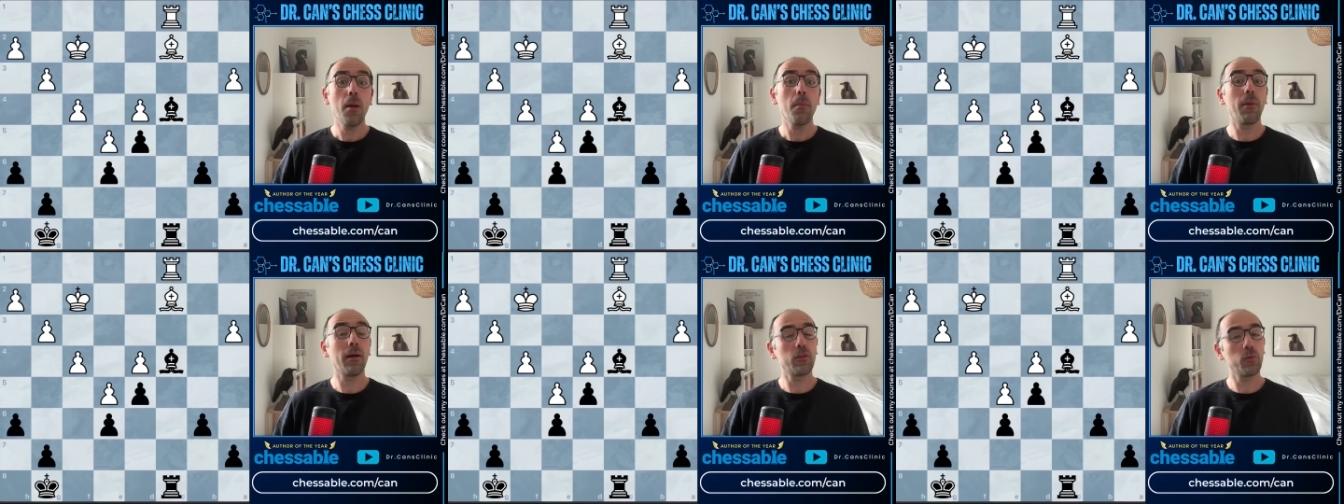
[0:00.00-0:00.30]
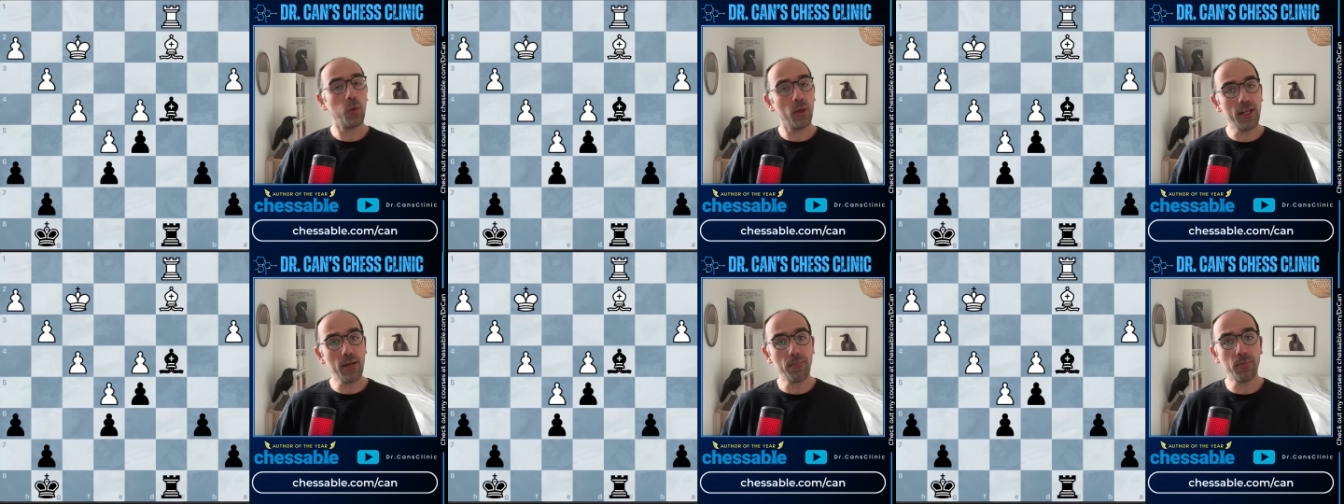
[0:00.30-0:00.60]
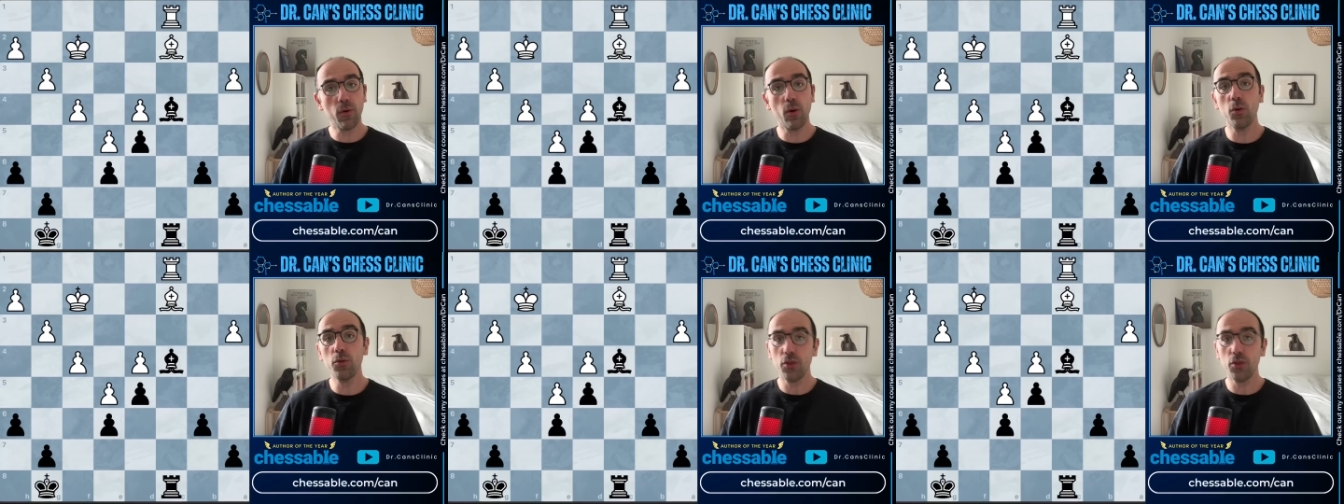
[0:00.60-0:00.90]
but one
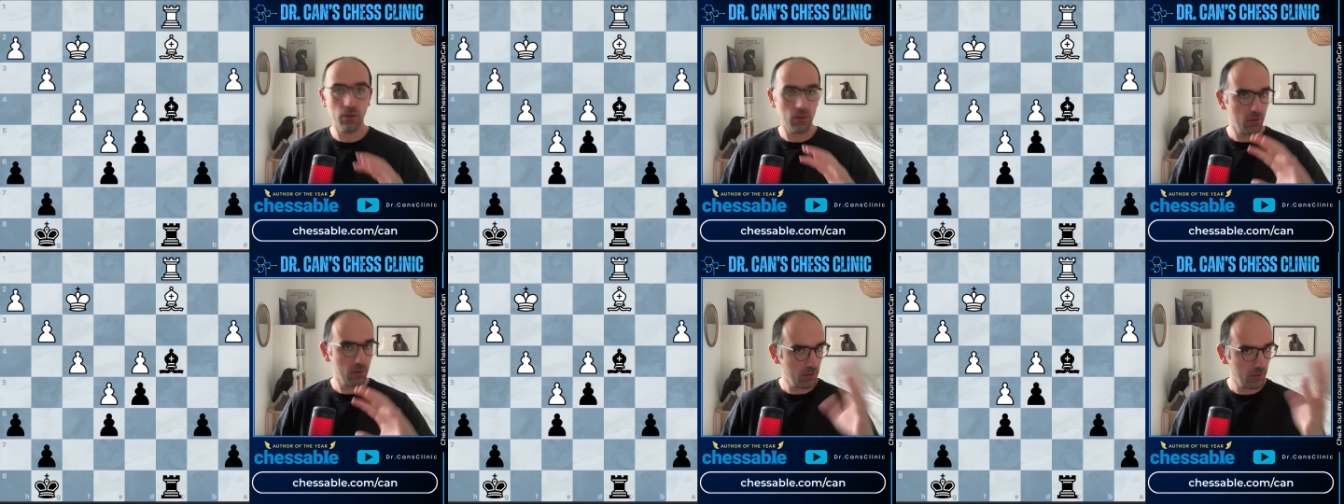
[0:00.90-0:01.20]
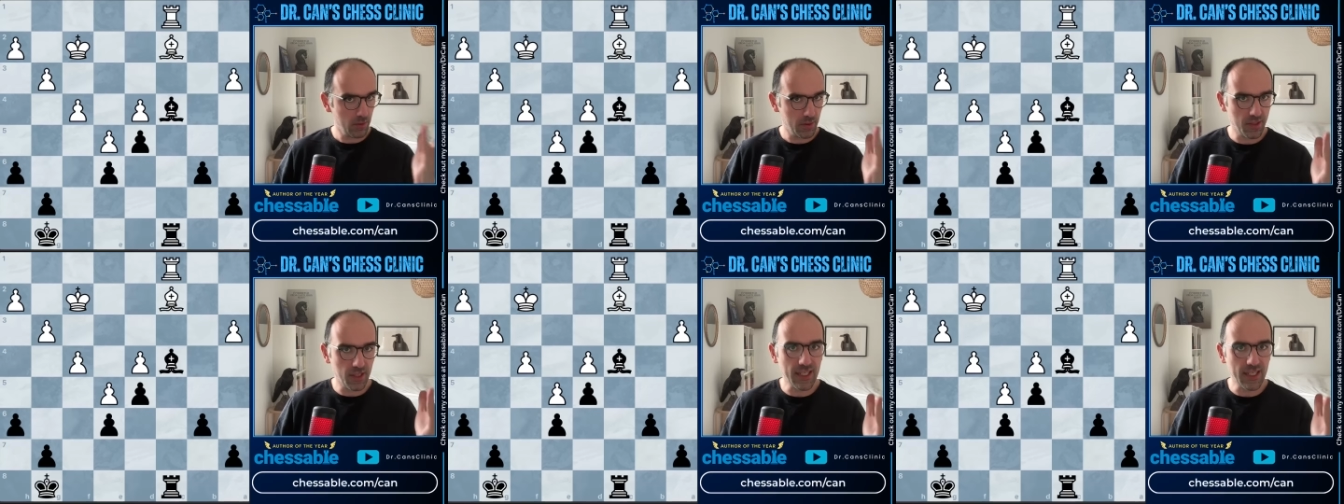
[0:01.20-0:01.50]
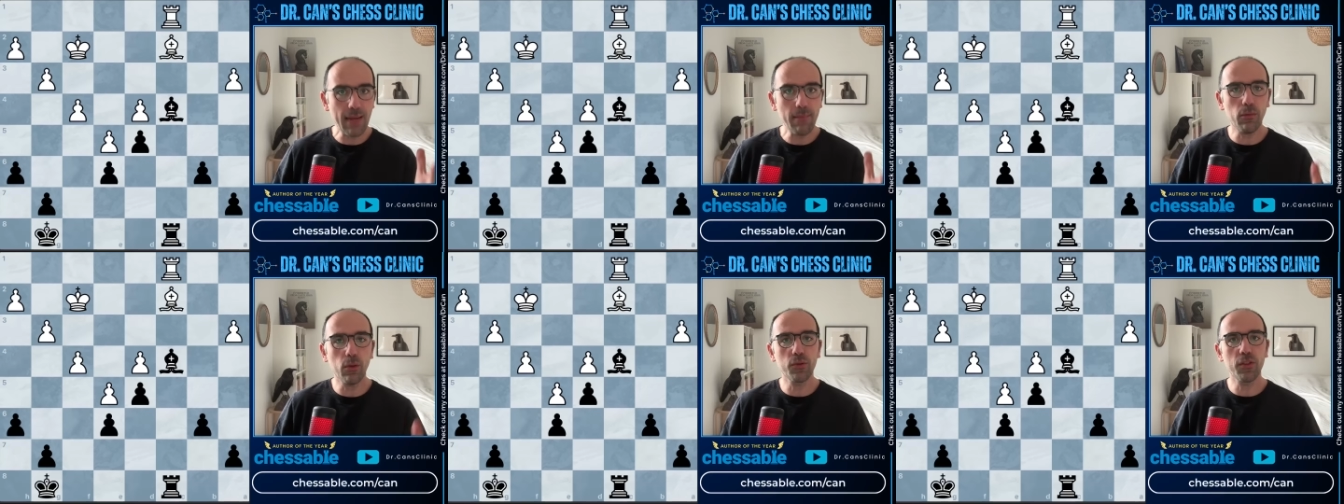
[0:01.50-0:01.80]
approach is a
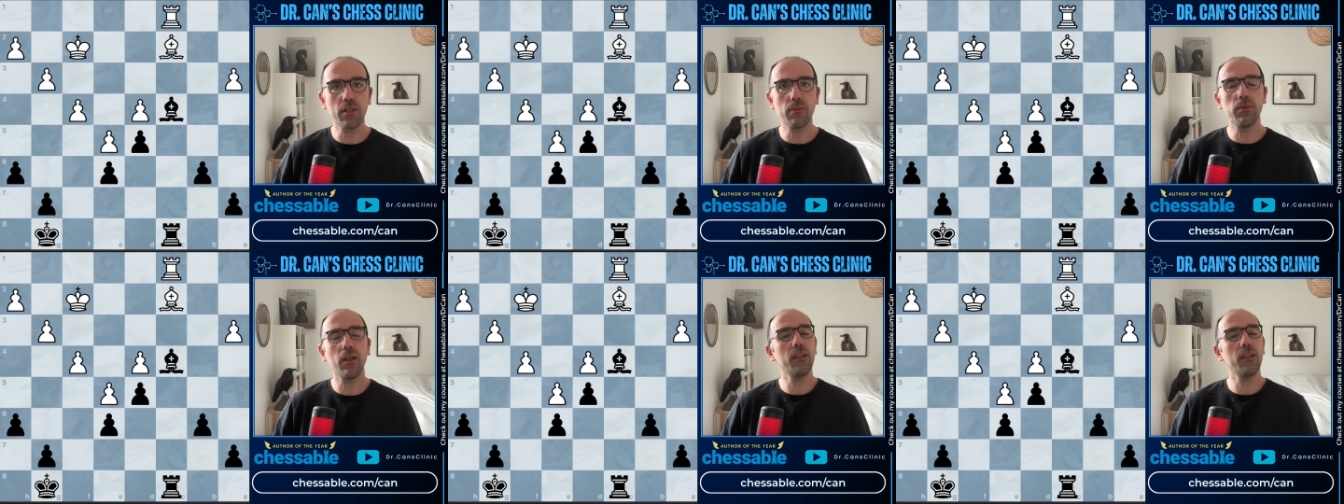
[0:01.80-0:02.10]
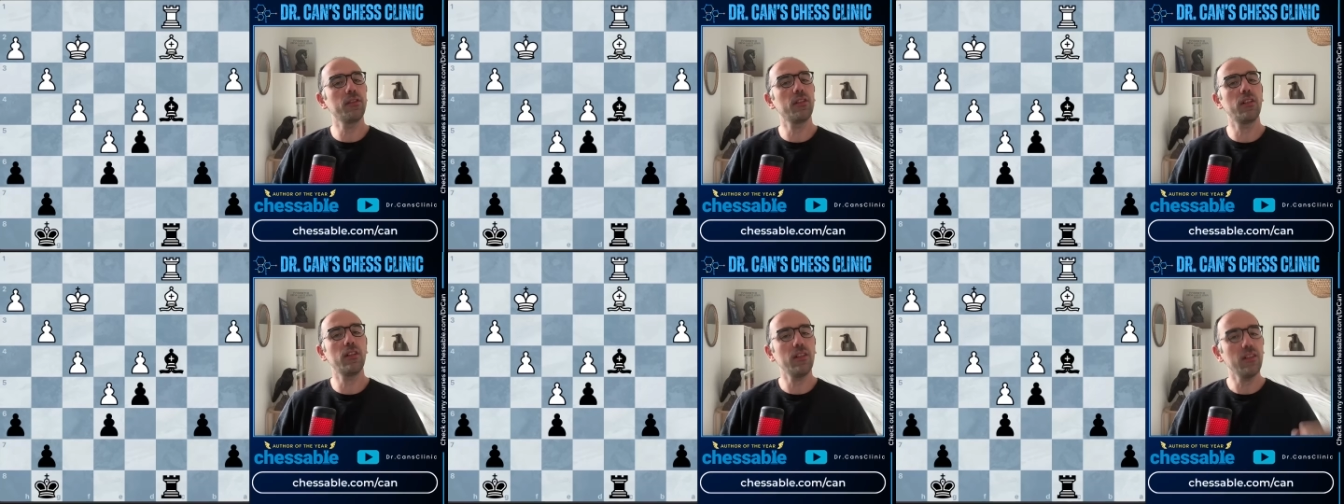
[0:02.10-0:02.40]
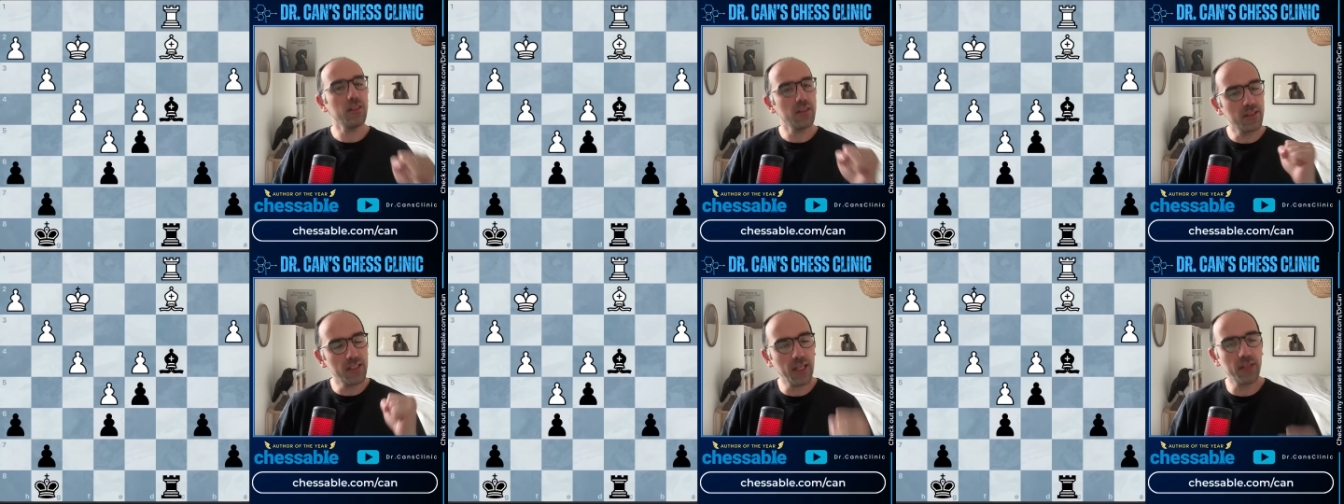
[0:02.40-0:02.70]
game-losing
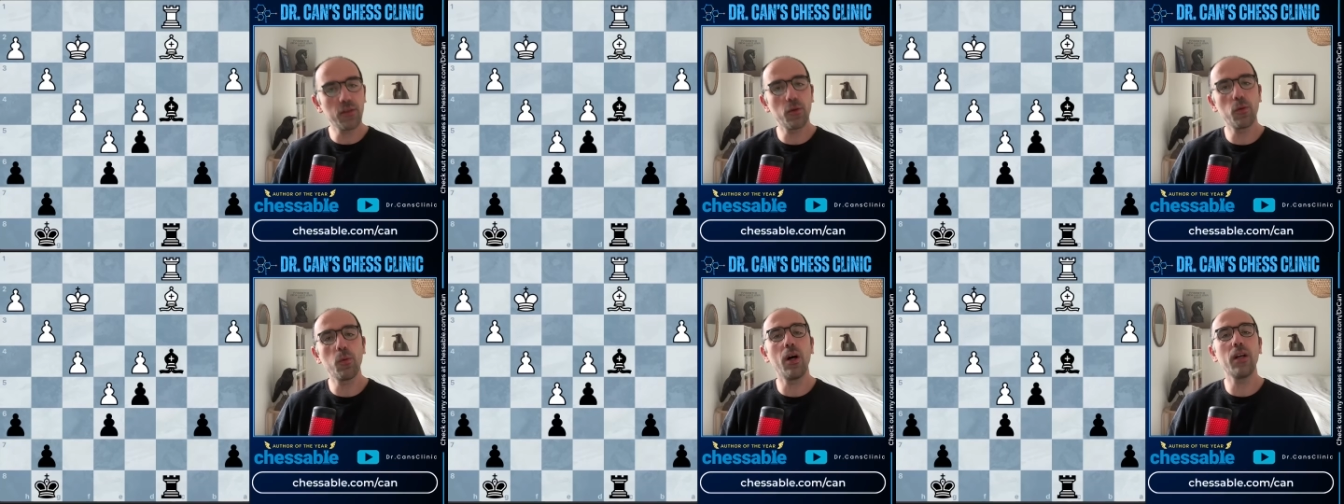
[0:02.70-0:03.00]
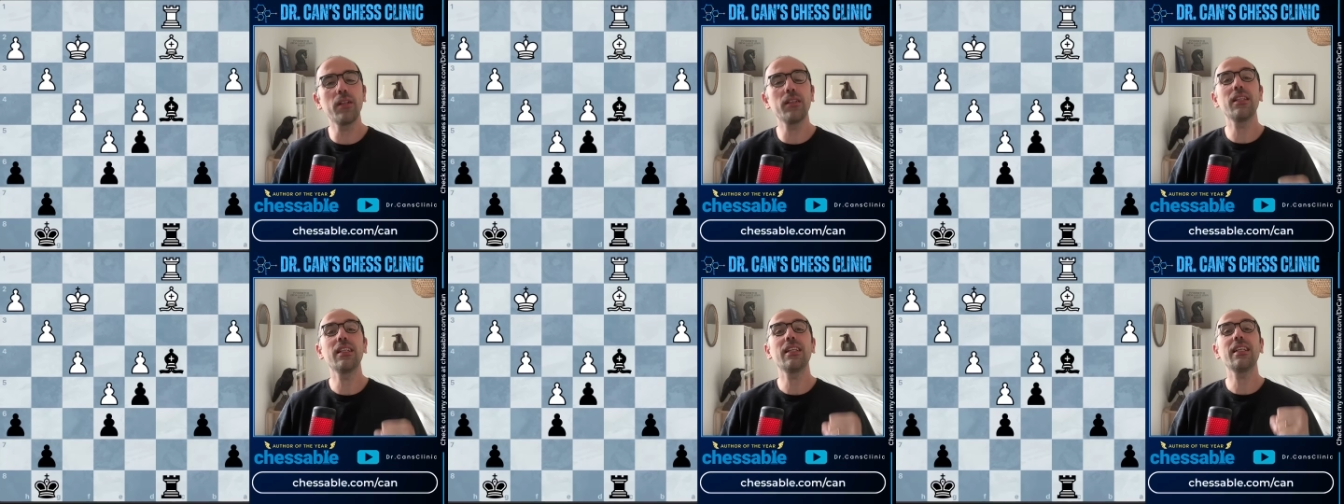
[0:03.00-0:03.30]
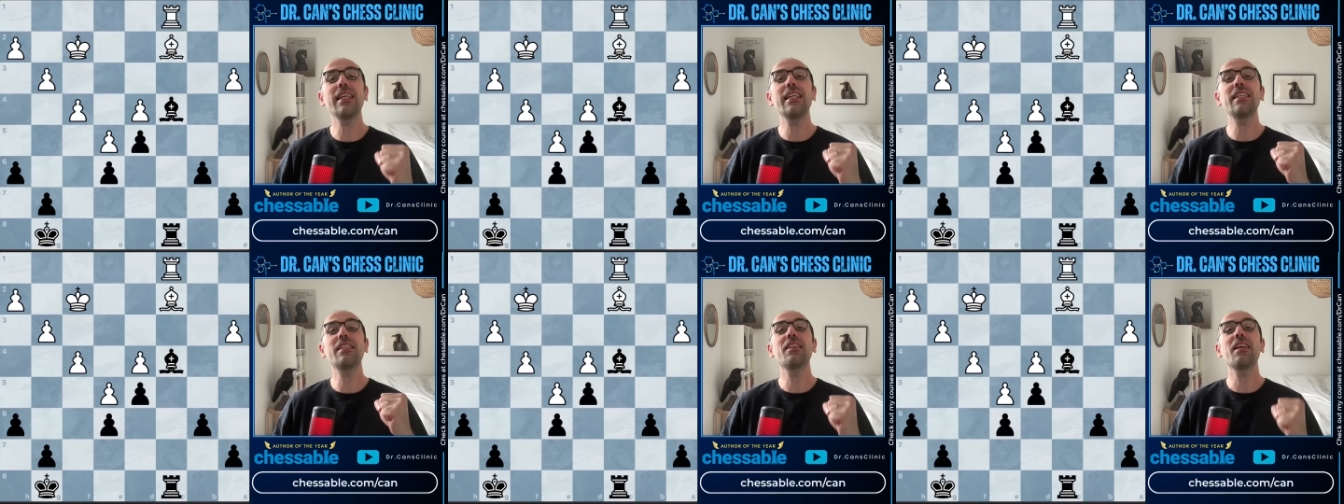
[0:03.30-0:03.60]
blunder, the other one
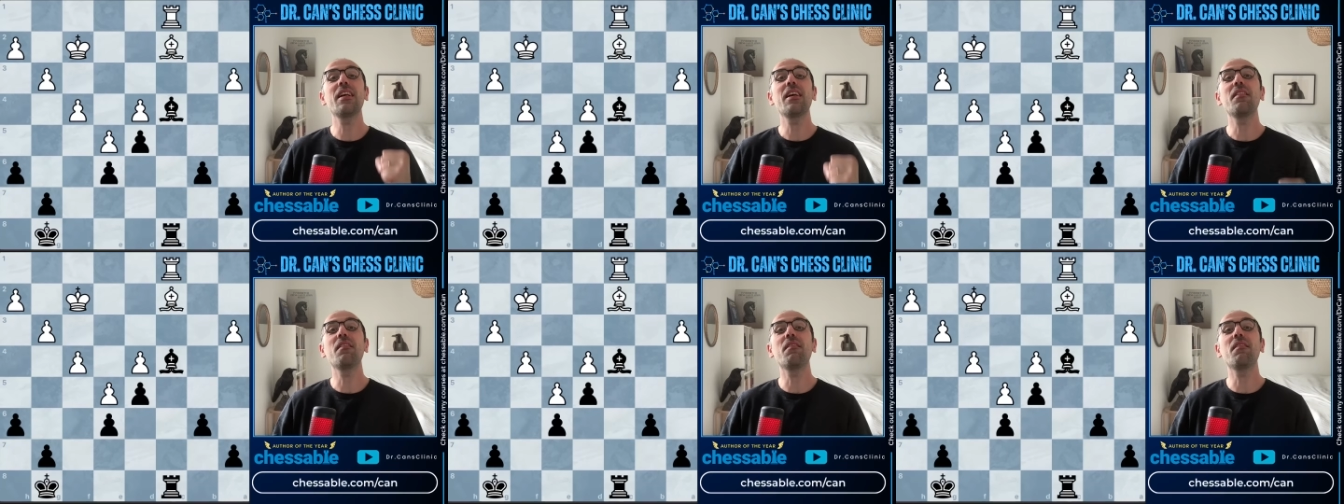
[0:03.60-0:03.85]
is